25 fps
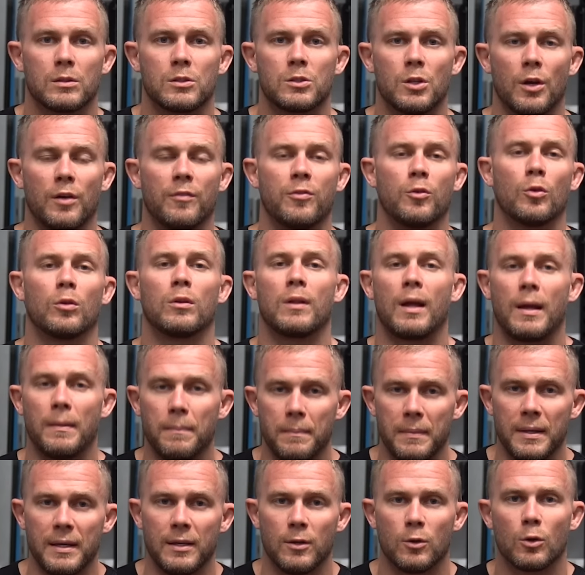So if you're like
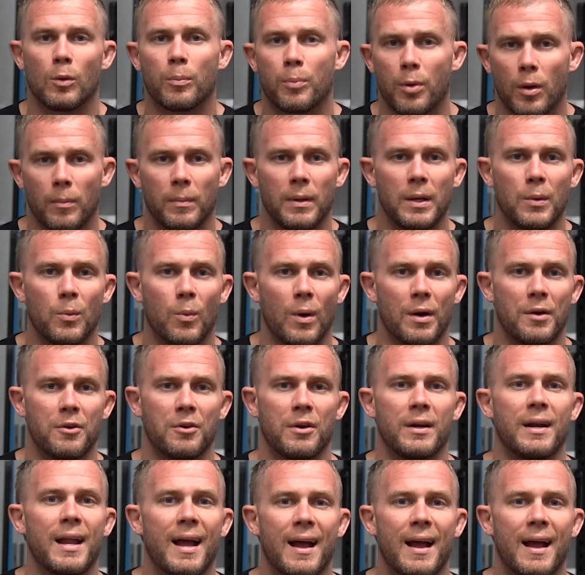me, you're probably wondering,